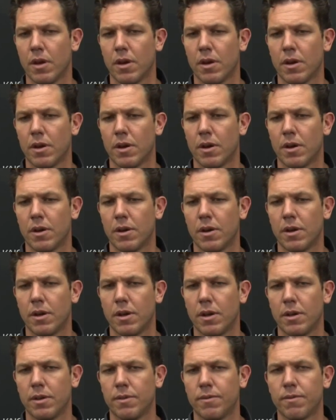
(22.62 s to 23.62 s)
uh, uh
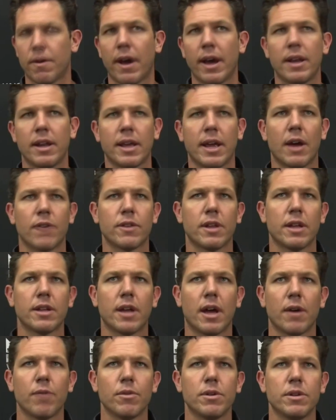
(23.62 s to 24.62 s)
and finding out that
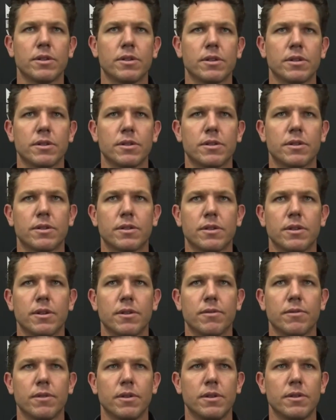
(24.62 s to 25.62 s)
Tyrese is you
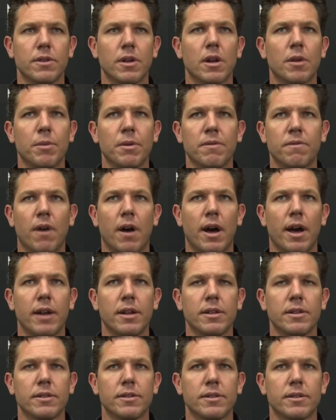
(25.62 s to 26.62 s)
know he's going to be
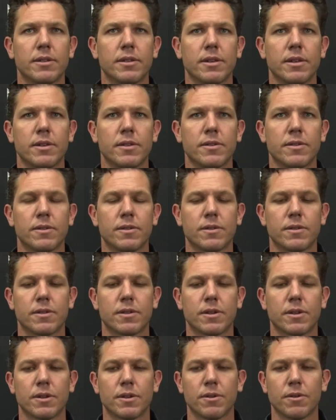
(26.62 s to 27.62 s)
fine is is
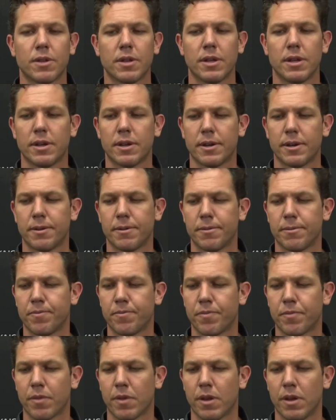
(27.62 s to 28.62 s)
clearly
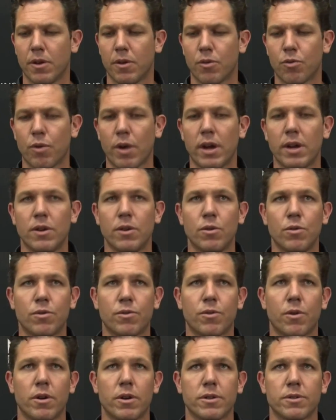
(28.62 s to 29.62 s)
um, you know great news
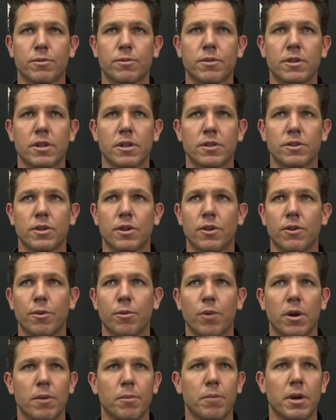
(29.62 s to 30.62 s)
for us considering
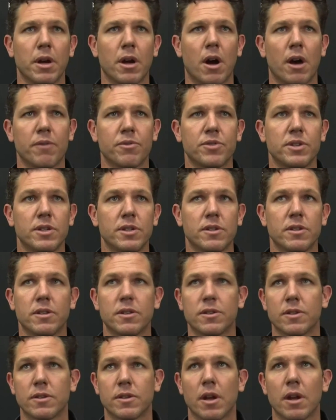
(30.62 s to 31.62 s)
what a big offseason
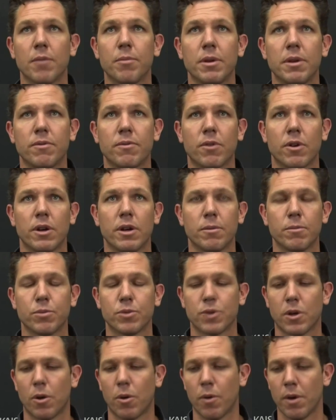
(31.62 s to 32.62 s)
this is going to be for him.
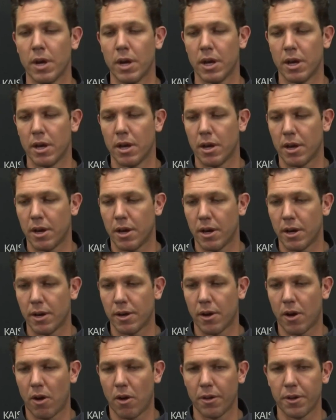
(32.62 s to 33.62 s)
So uh,
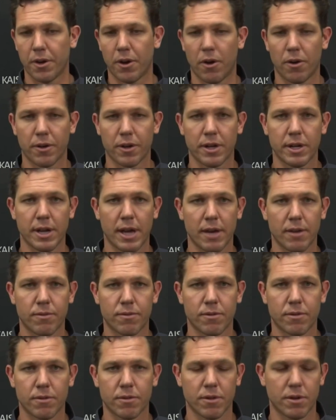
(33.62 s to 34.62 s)
all in all, good night
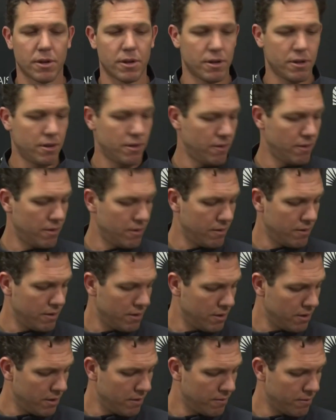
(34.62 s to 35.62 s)
for
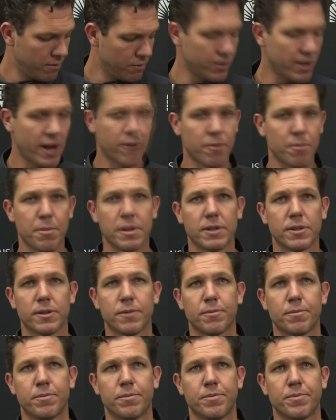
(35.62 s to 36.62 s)
uh, uh, for
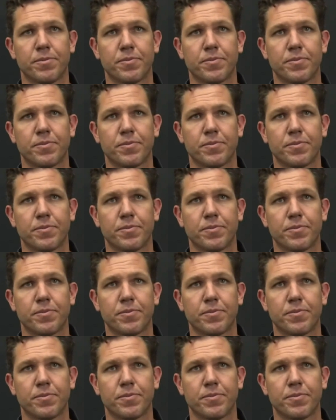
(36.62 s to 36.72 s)
Sacramento.